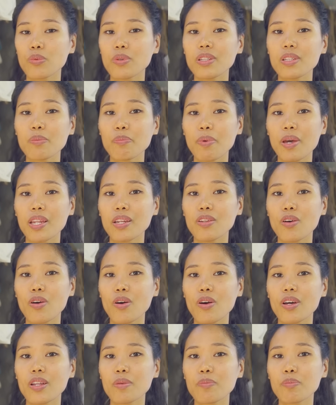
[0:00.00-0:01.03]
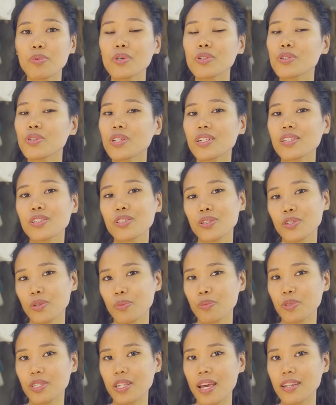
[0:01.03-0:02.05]
will depend on personal
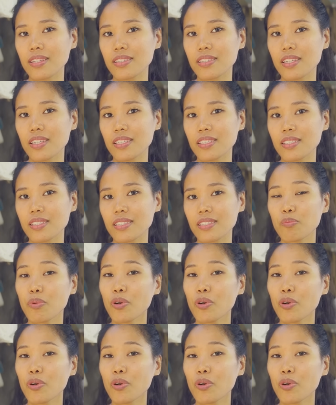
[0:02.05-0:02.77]
circumstances,